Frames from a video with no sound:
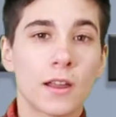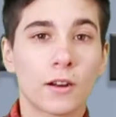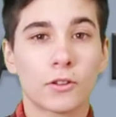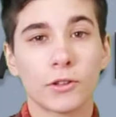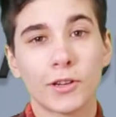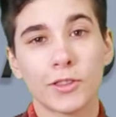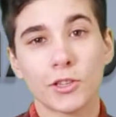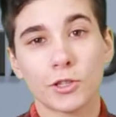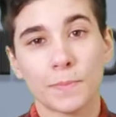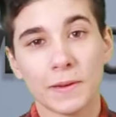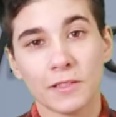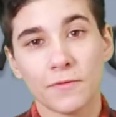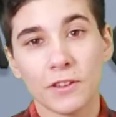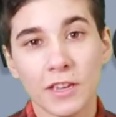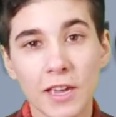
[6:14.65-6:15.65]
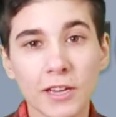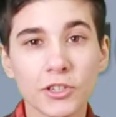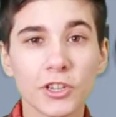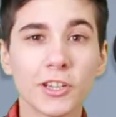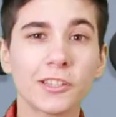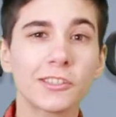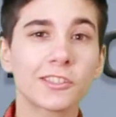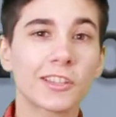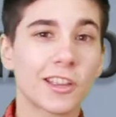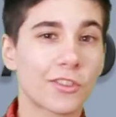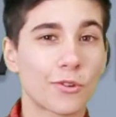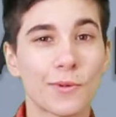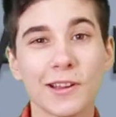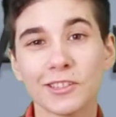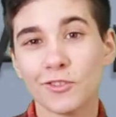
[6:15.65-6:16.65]
including the specifications
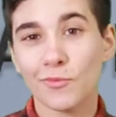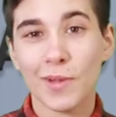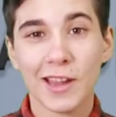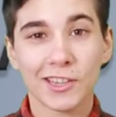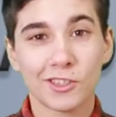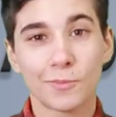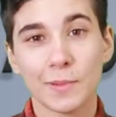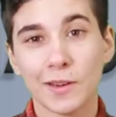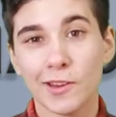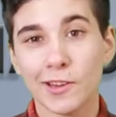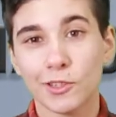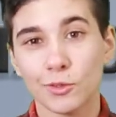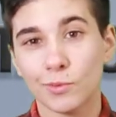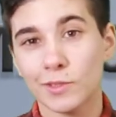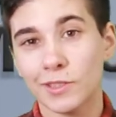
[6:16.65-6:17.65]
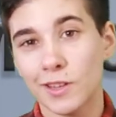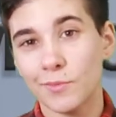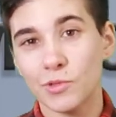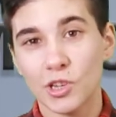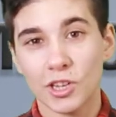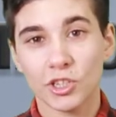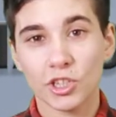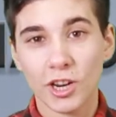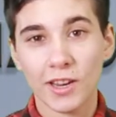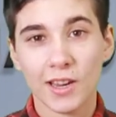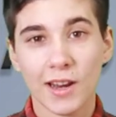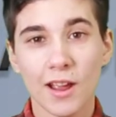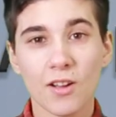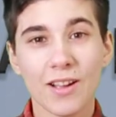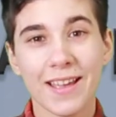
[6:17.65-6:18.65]
and the rest of my experience with them, you can check
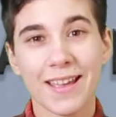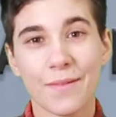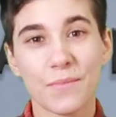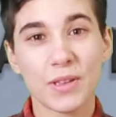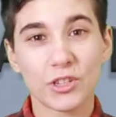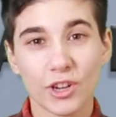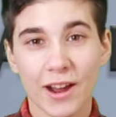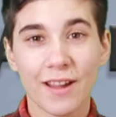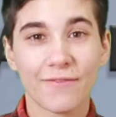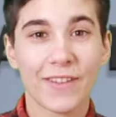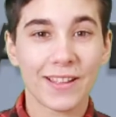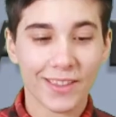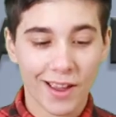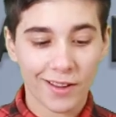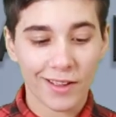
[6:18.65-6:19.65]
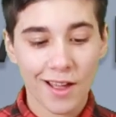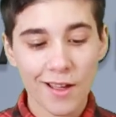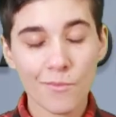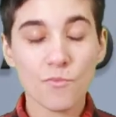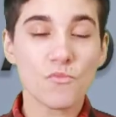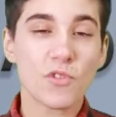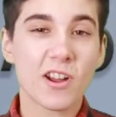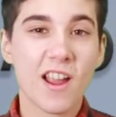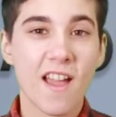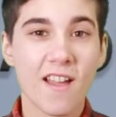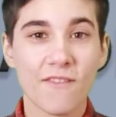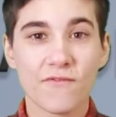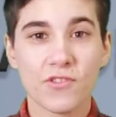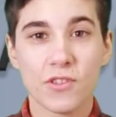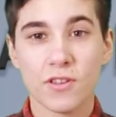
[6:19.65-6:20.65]
it out at majorhifi.com, where I
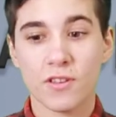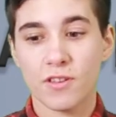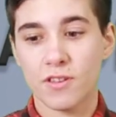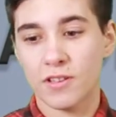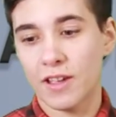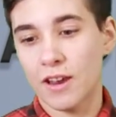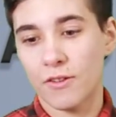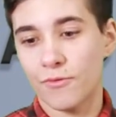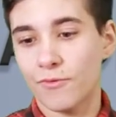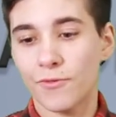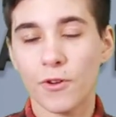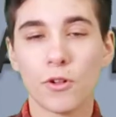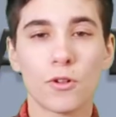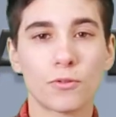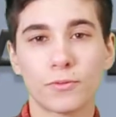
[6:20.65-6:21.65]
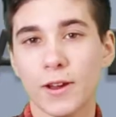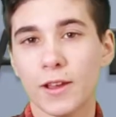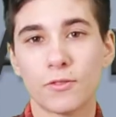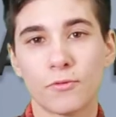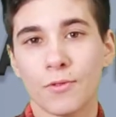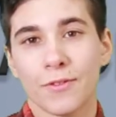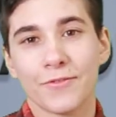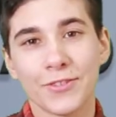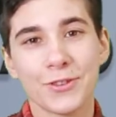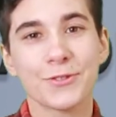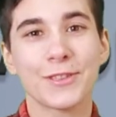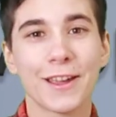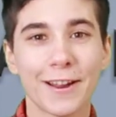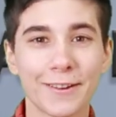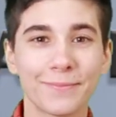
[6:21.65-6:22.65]
have the kind of full written review
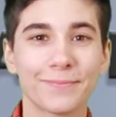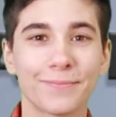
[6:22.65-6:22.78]
there.